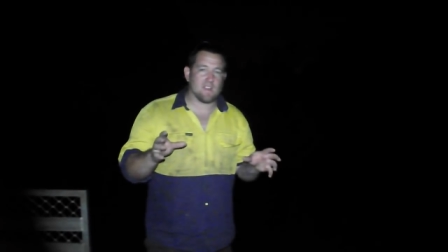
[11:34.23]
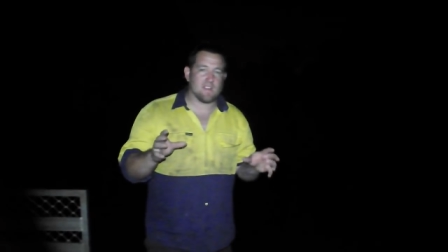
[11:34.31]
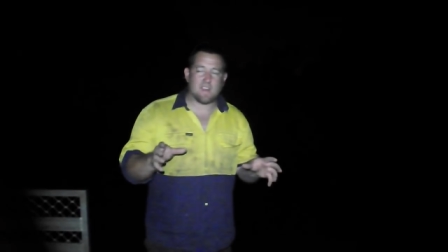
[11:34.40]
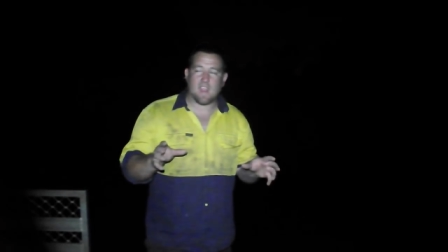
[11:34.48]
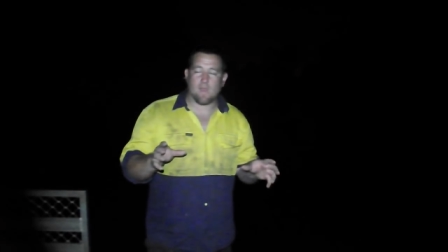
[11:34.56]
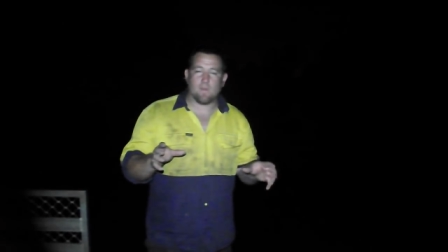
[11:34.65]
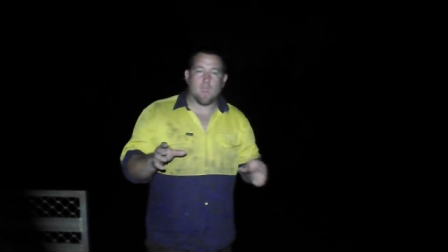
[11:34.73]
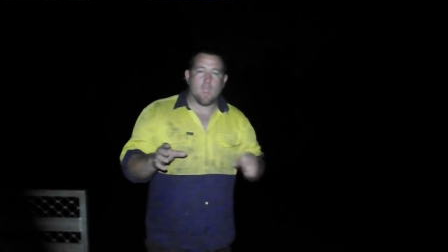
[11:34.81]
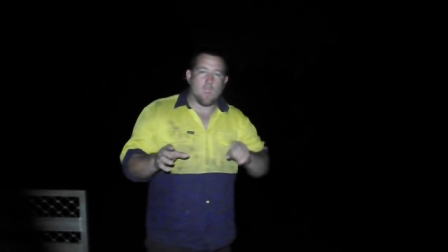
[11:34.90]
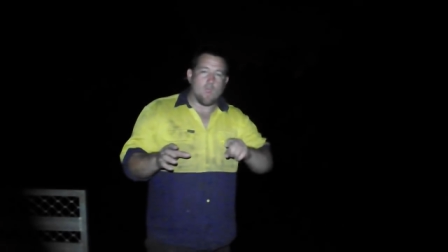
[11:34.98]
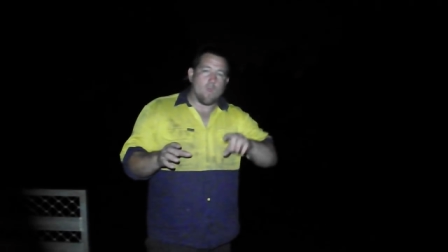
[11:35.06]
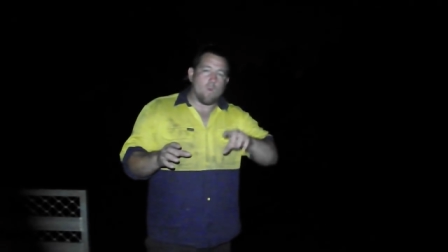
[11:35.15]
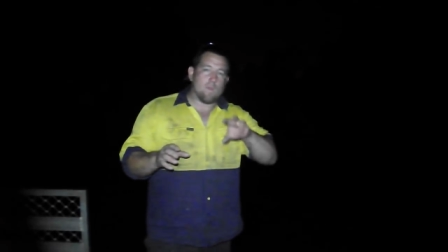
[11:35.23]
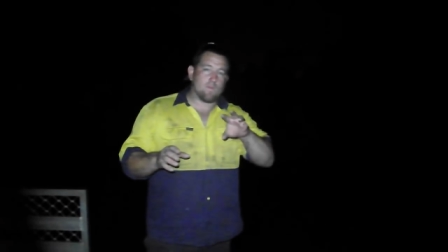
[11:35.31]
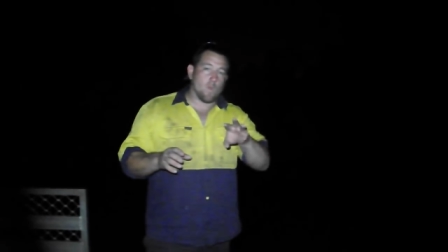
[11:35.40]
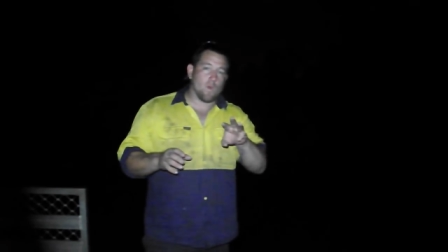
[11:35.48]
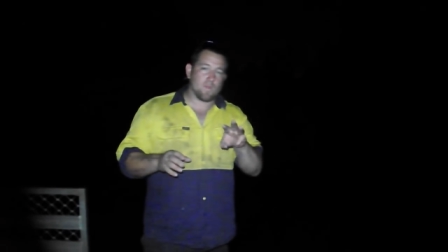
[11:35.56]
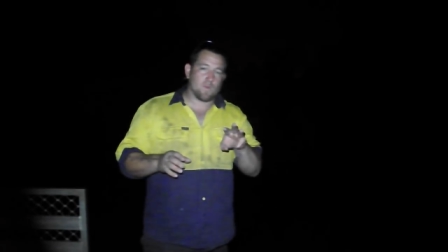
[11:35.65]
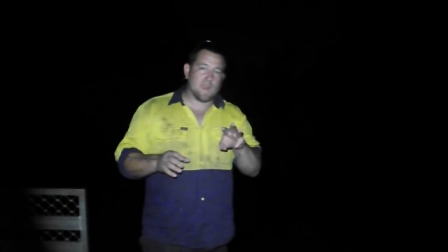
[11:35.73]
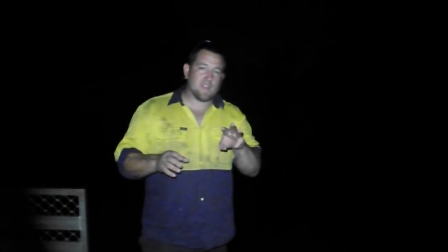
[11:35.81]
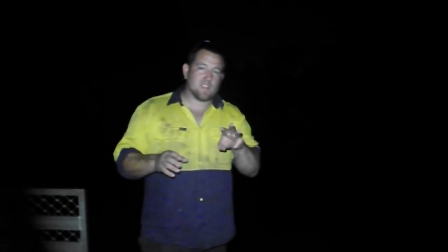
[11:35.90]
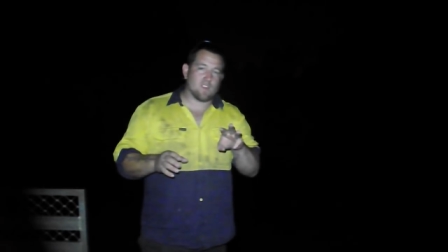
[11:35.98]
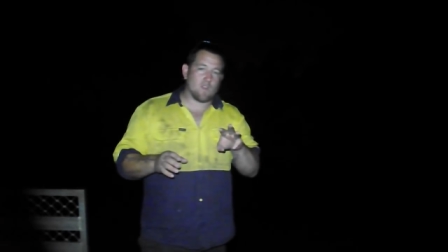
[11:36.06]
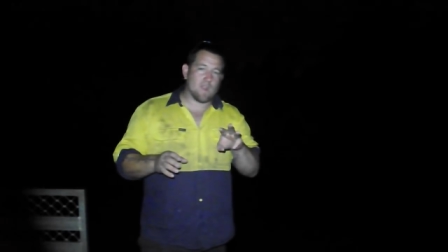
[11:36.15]
Now, we've caught three
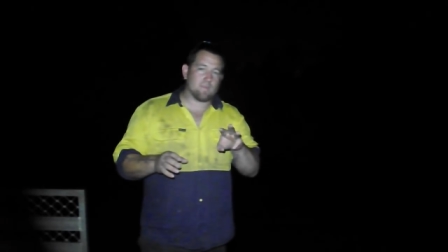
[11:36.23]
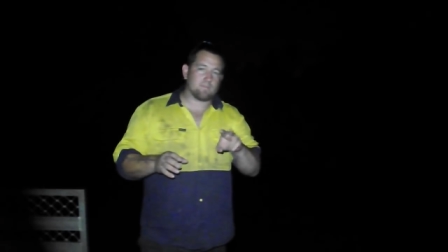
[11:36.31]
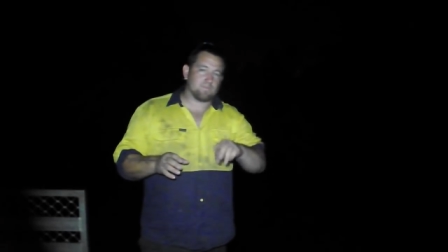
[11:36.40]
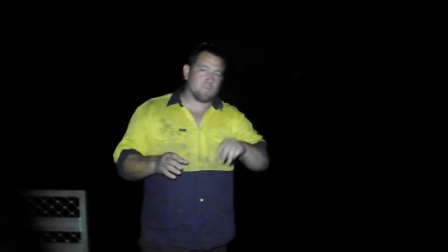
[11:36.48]
tonight.